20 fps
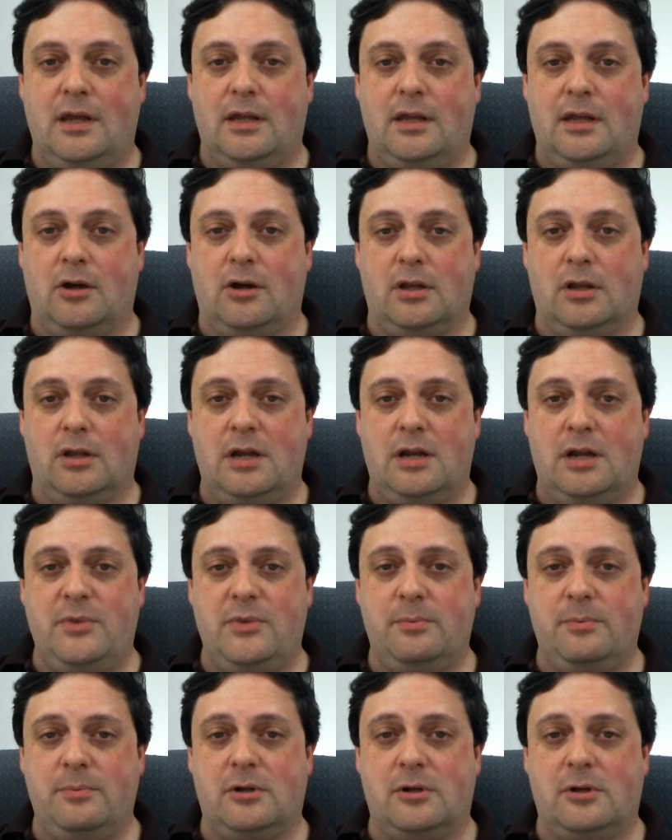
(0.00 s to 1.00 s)
Now, a lot of
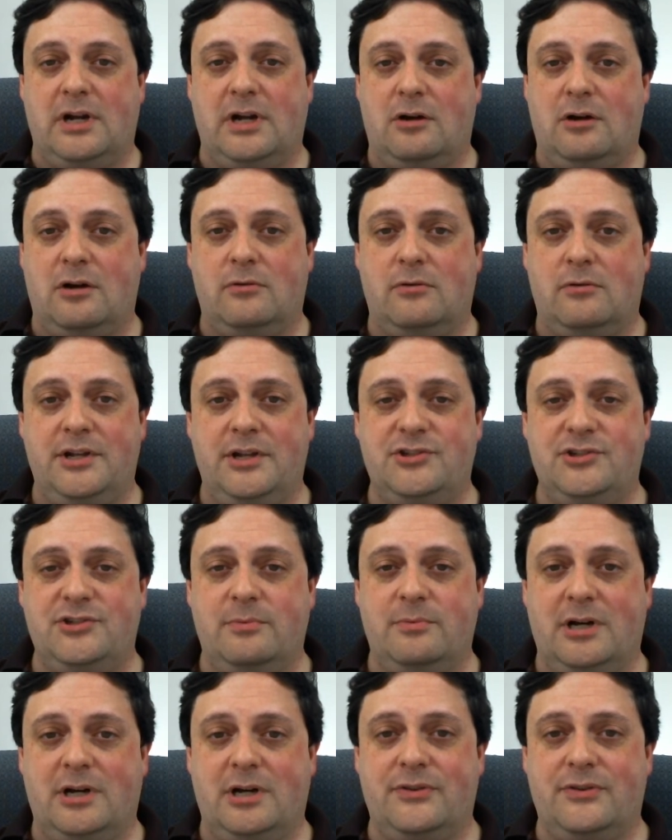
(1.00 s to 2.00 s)
people are outraged
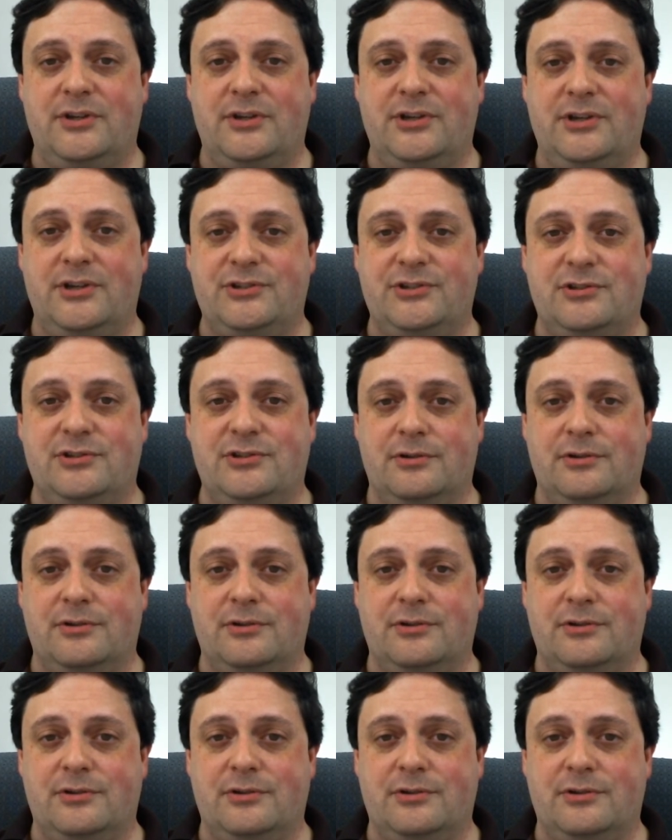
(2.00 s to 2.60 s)
about this.